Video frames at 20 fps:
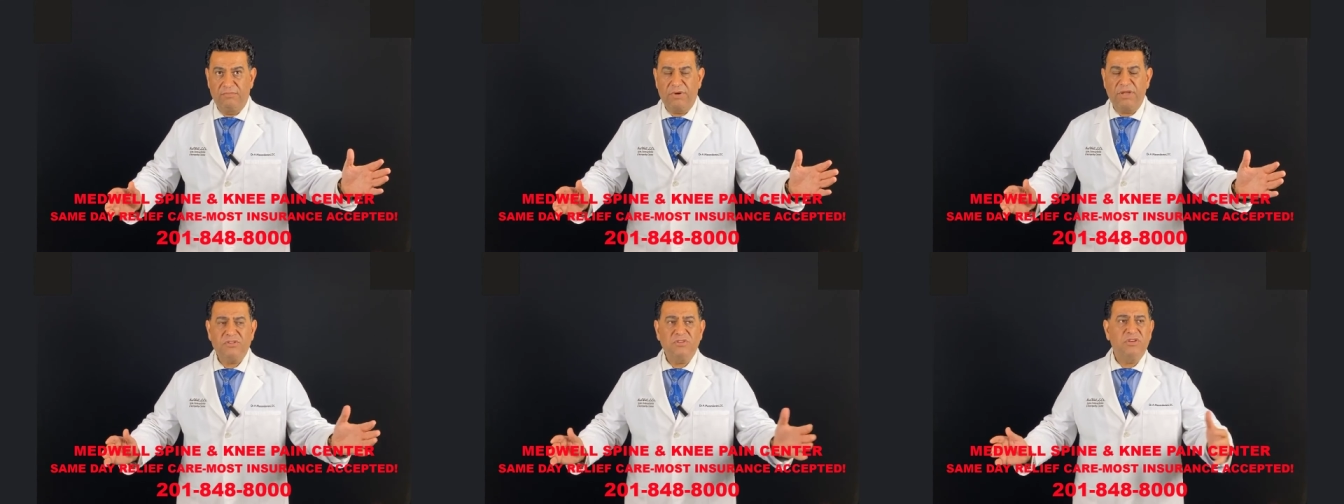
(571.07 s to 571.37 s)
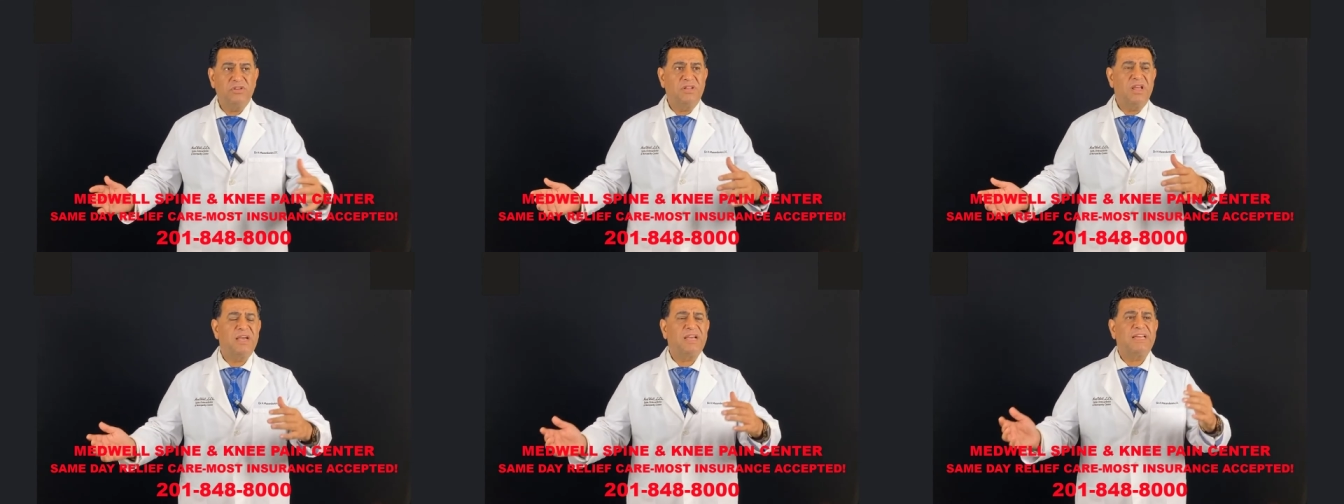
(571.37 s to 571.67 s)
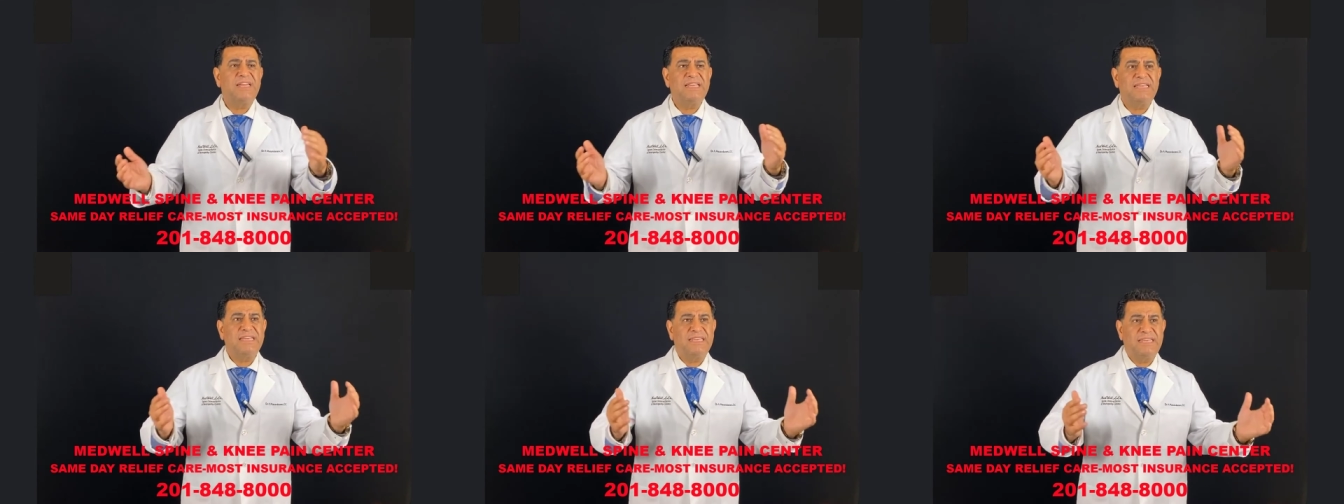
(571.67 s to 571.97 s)
but you're not
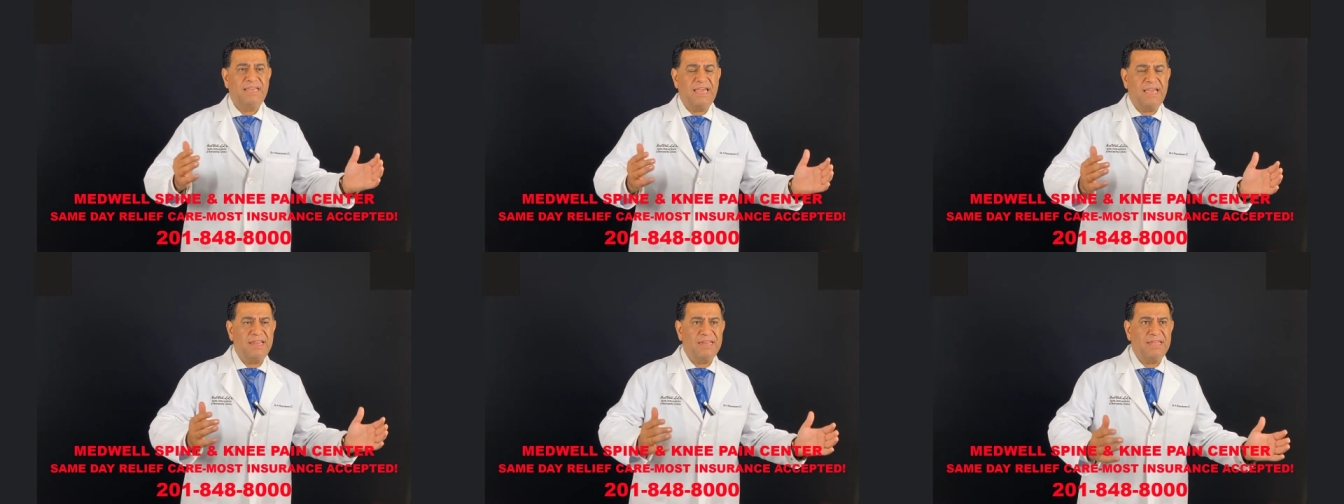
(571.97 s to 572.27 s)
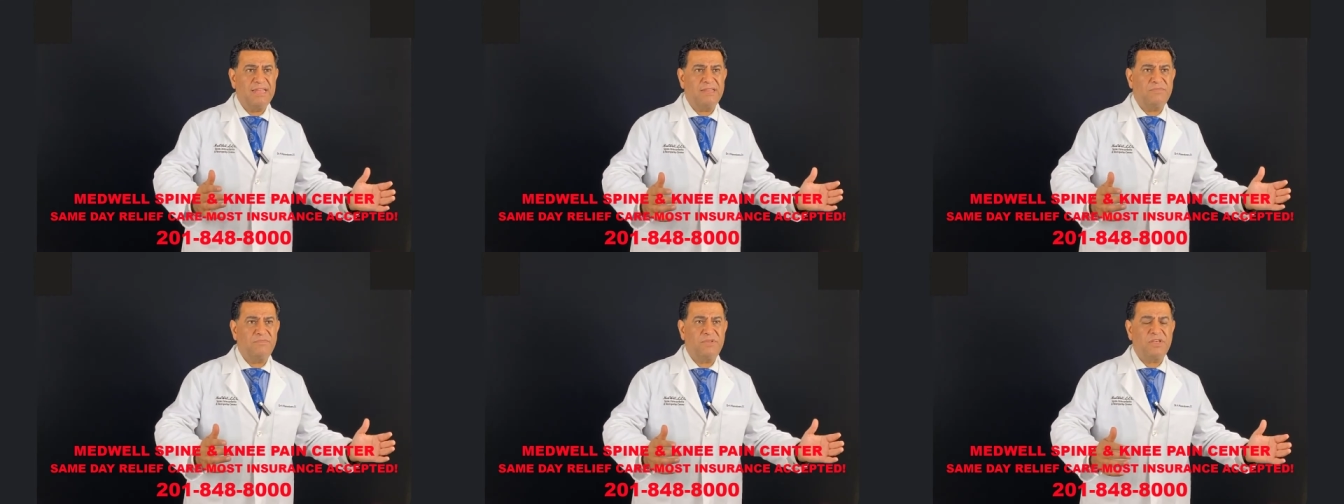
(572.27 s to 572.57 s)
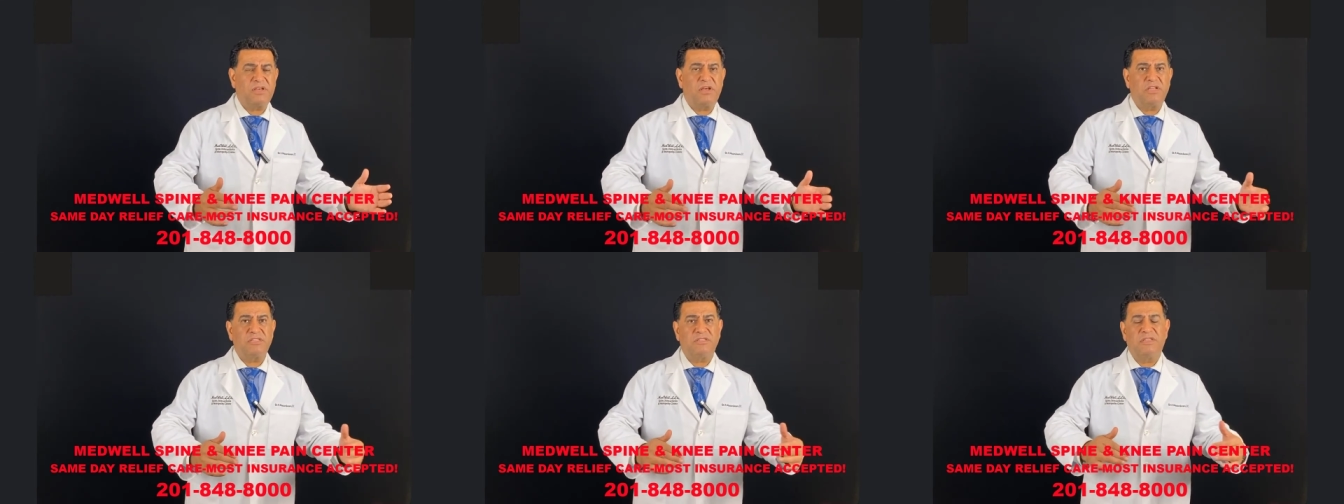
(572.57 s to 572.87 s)
going to get it
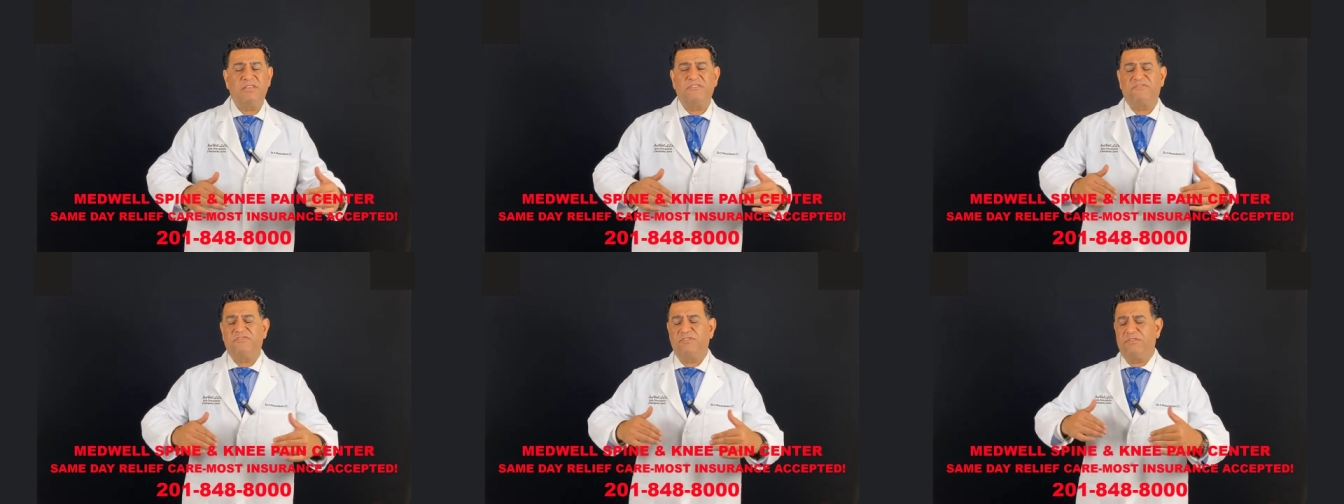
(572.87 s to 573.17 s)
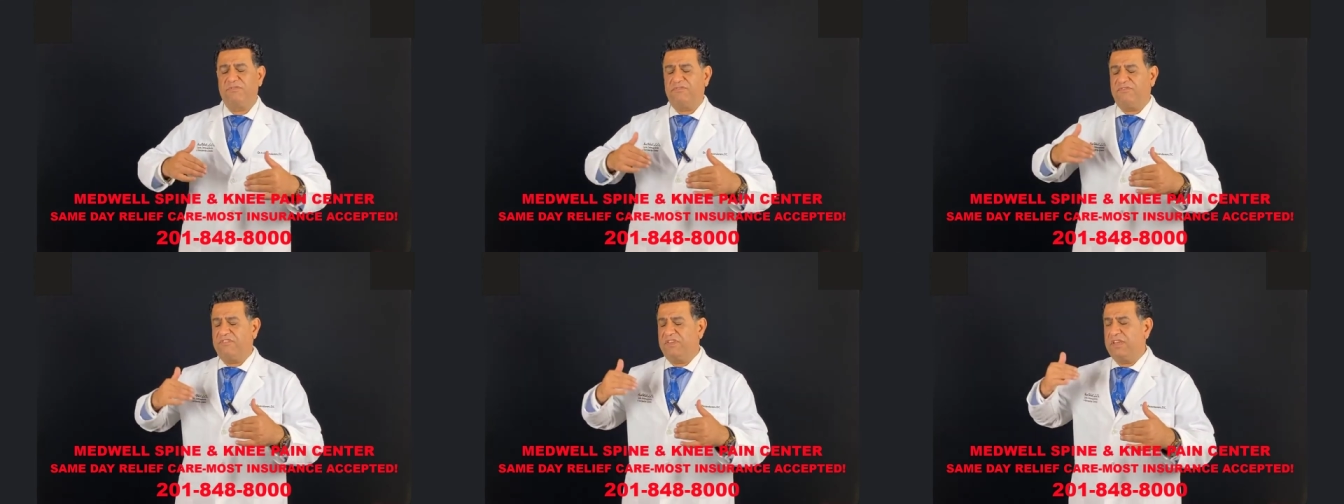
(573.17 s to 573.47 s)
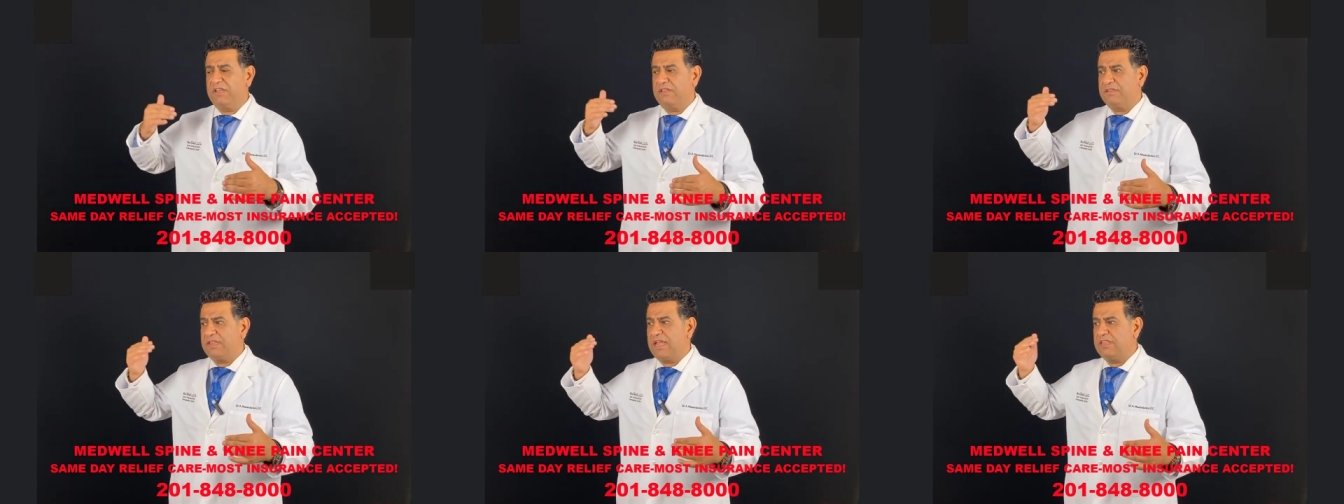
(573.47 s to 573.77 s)
because if you
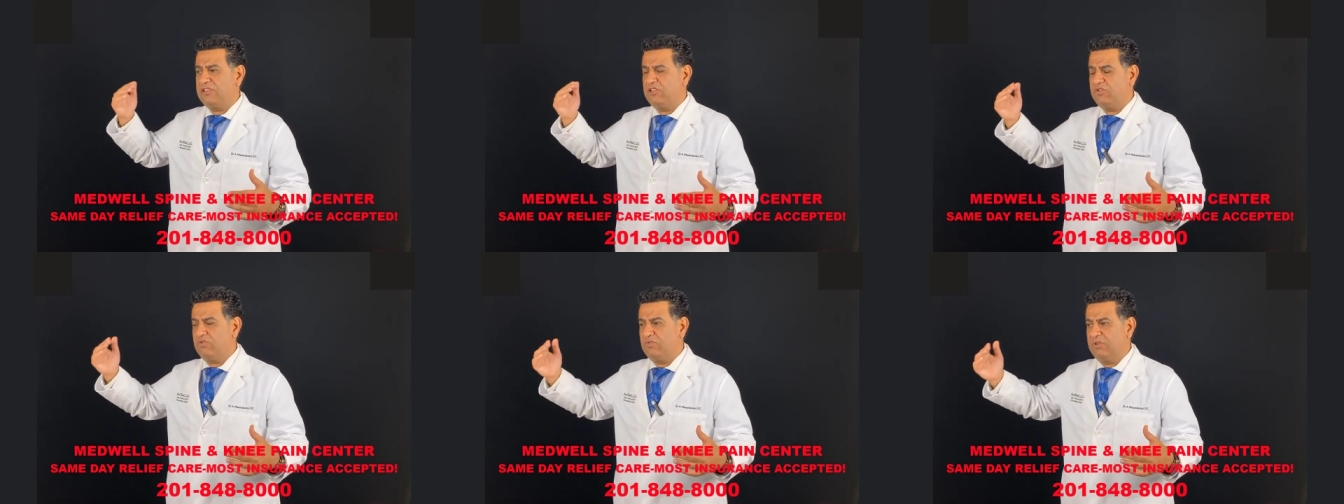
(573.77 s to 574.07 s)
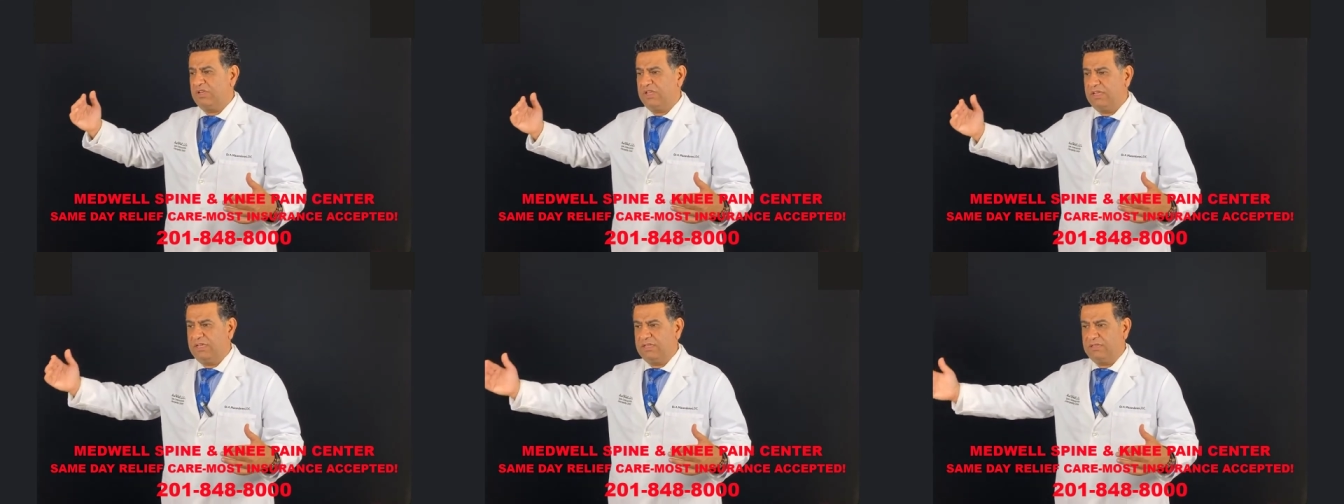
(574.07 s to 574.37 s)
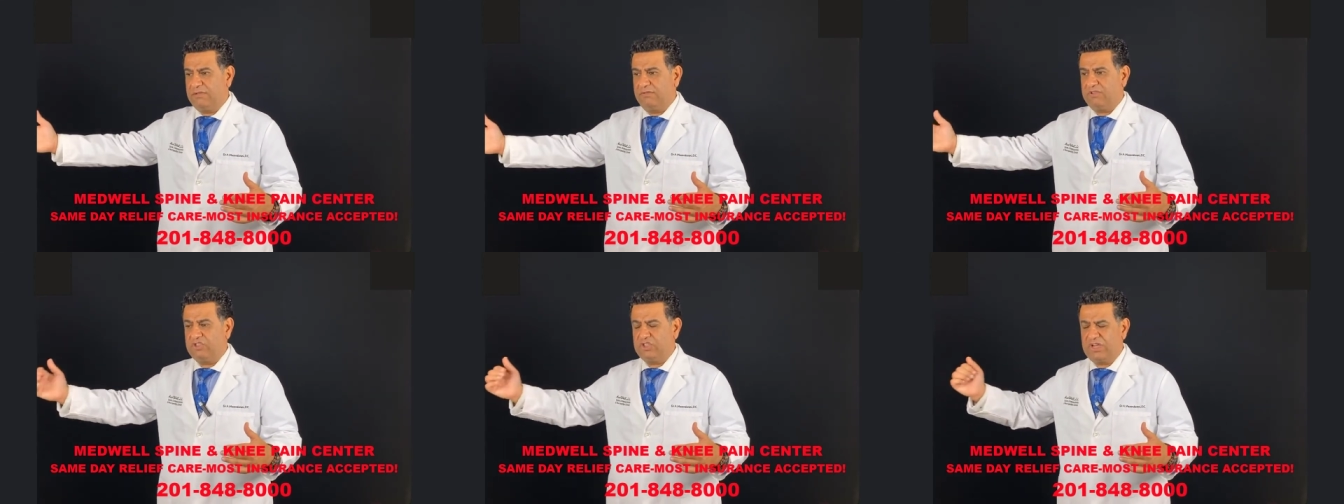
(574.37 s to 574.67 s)
feel that you
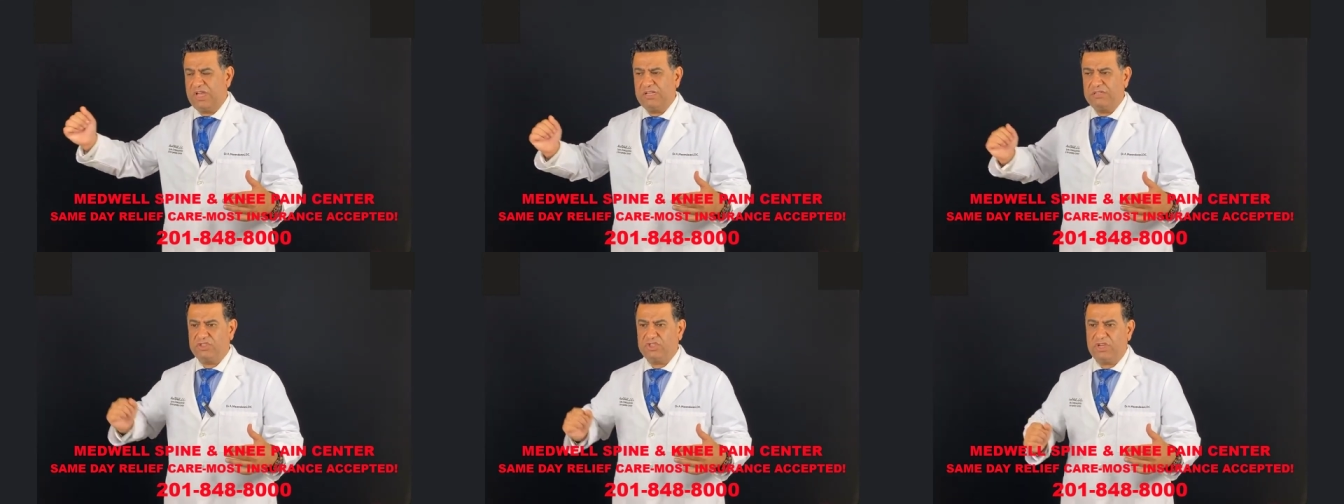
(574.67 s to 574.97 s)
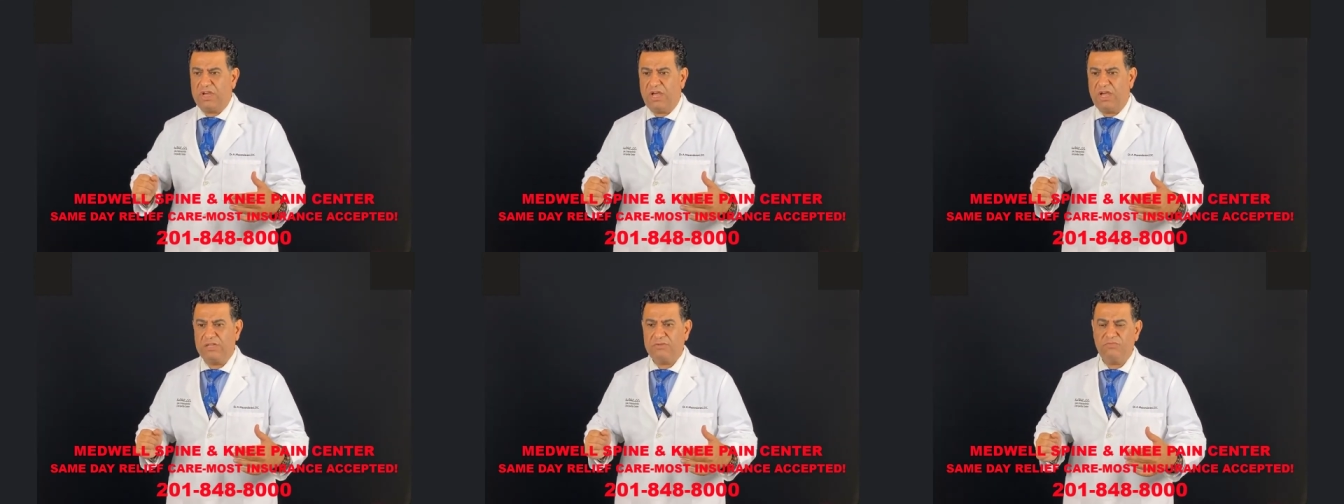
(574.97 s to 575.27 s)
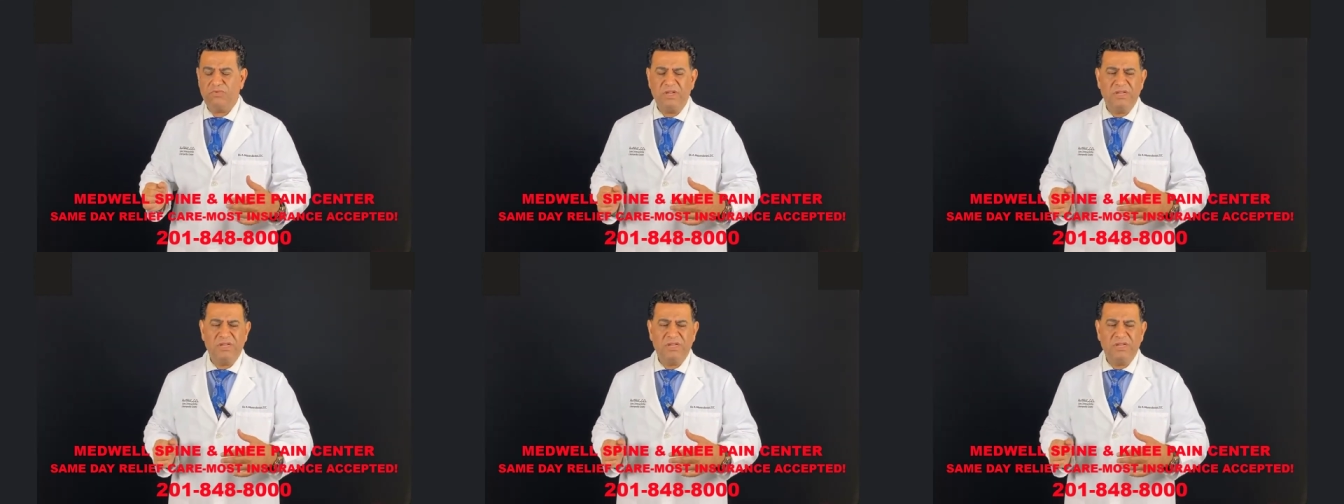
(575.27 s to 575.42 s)
need gel shot,